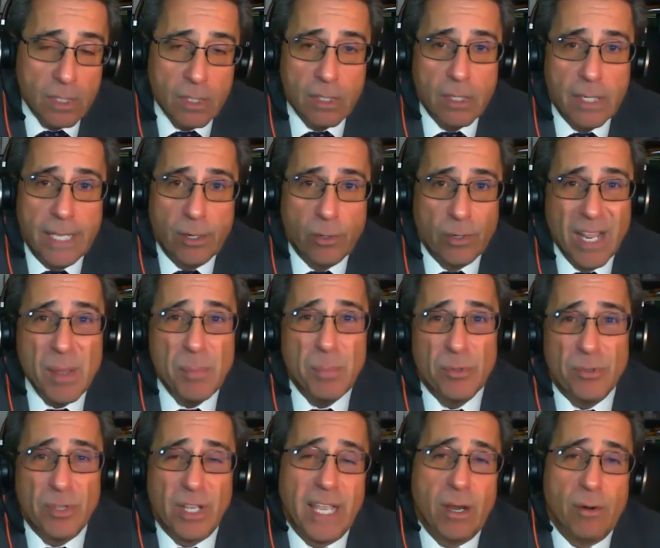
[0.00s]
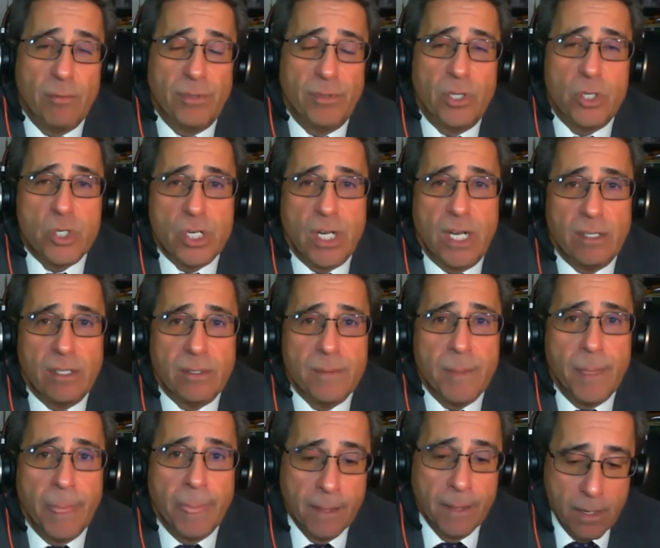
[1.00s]
and unable to care for the child.
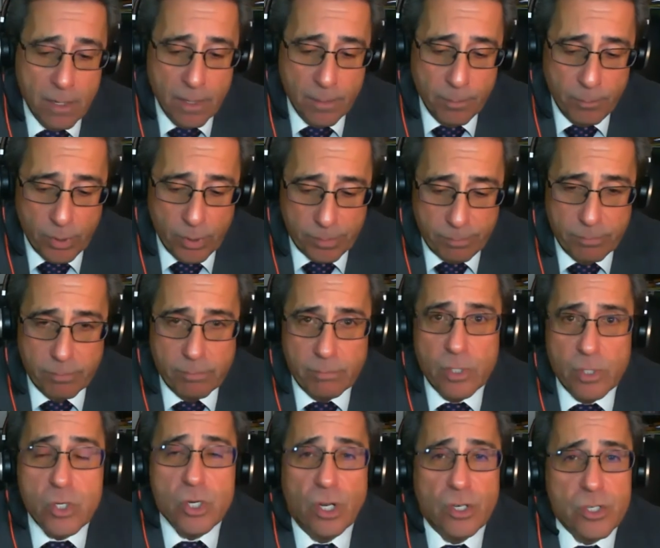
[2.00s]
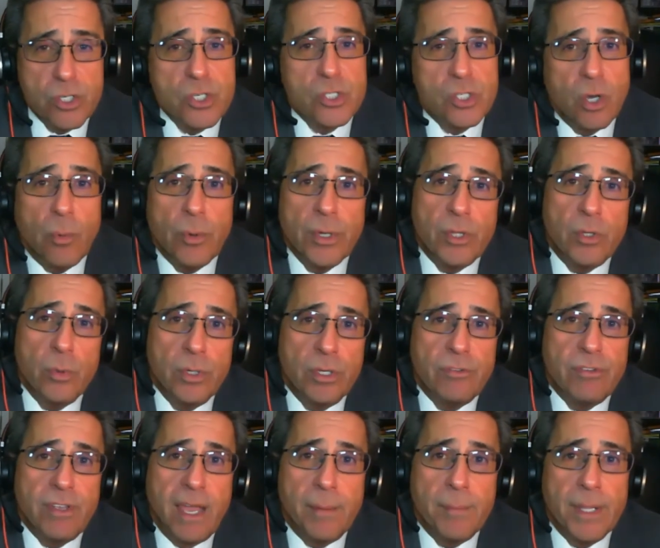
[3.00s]
But the judge is going to
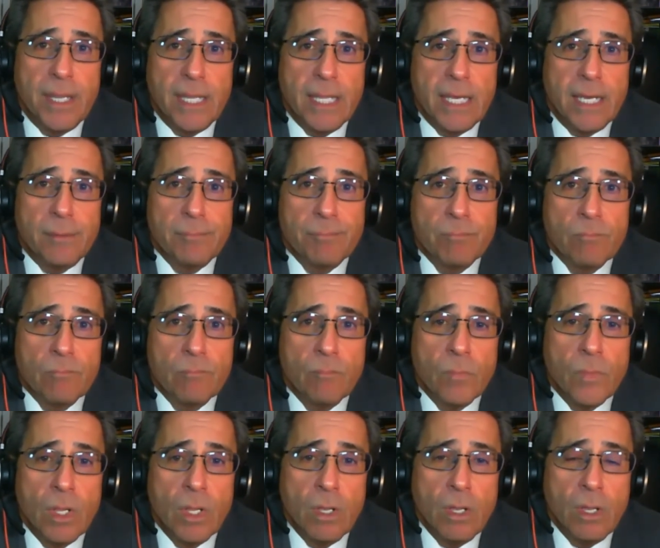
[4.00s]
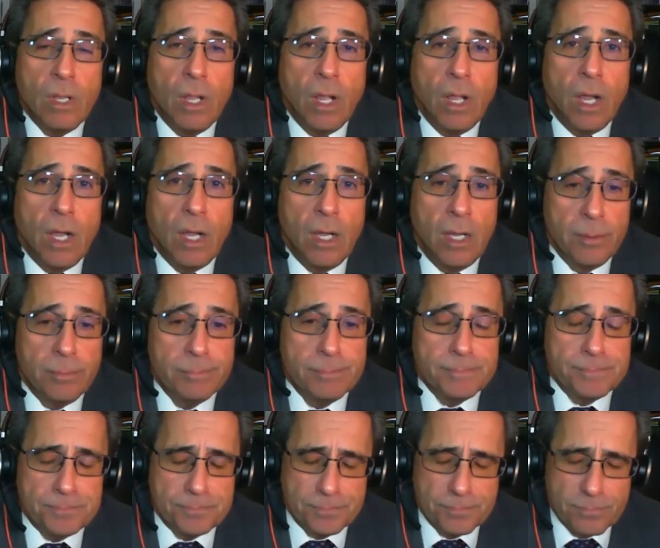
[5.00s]
examine that.
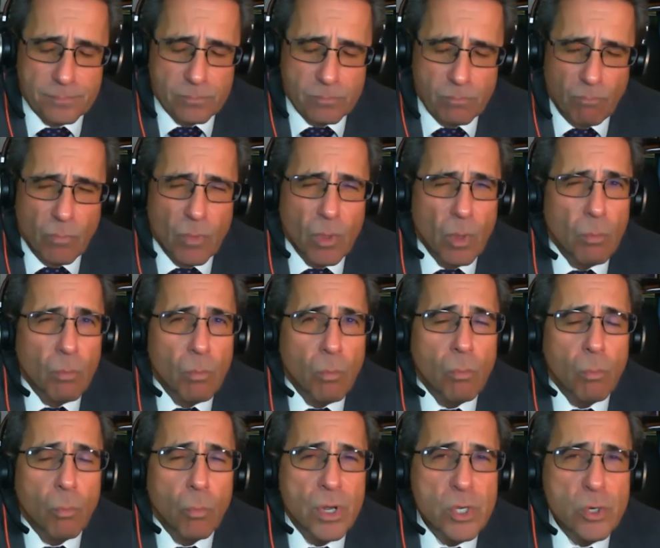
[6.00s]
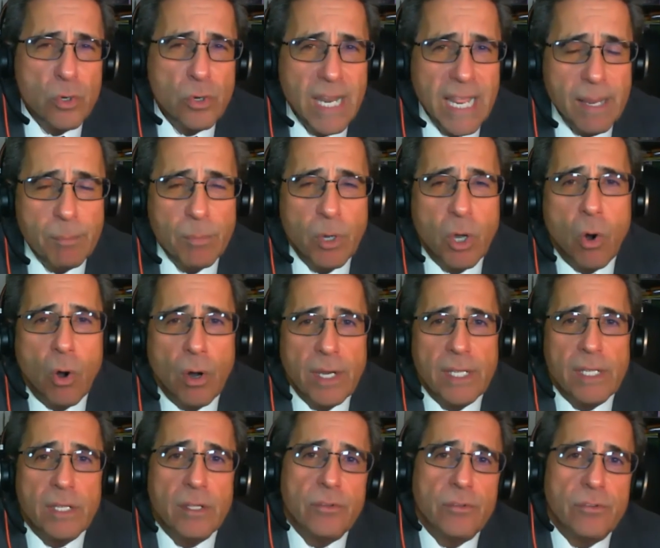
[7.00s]
When you name
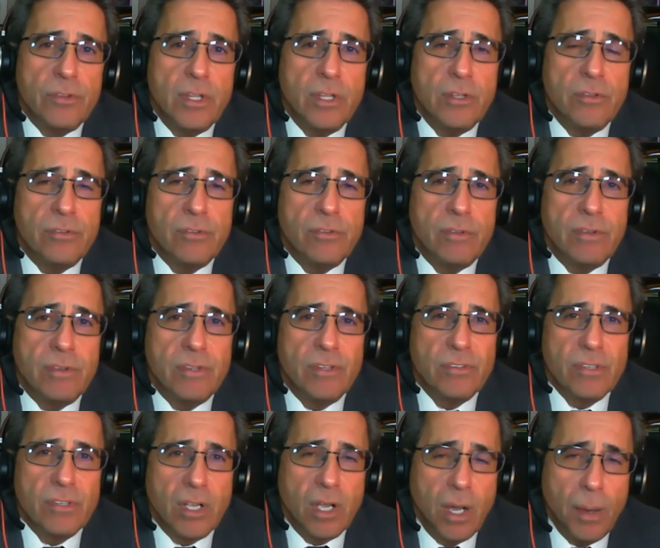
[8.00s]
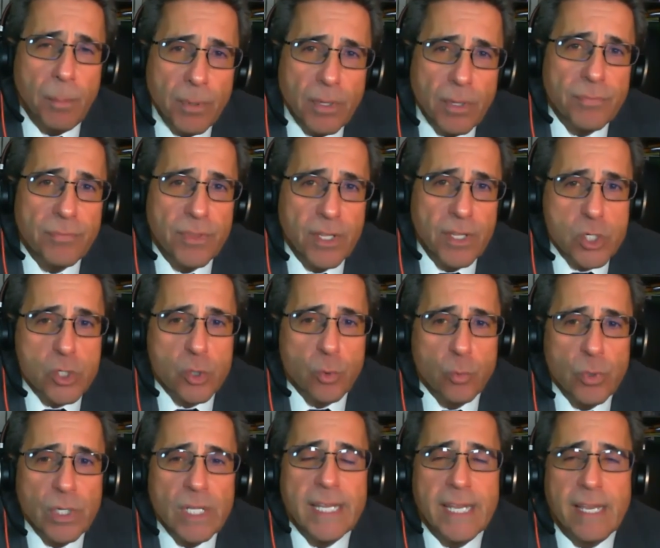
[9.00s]
guardians, there's a couple of things you
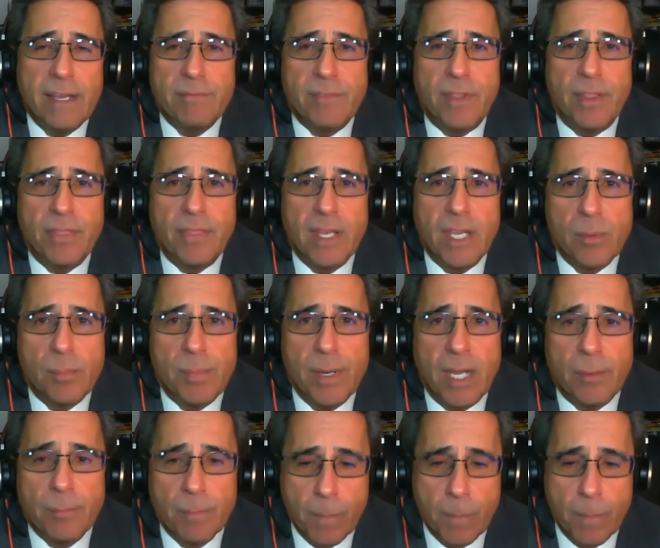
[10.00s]
really have to think about.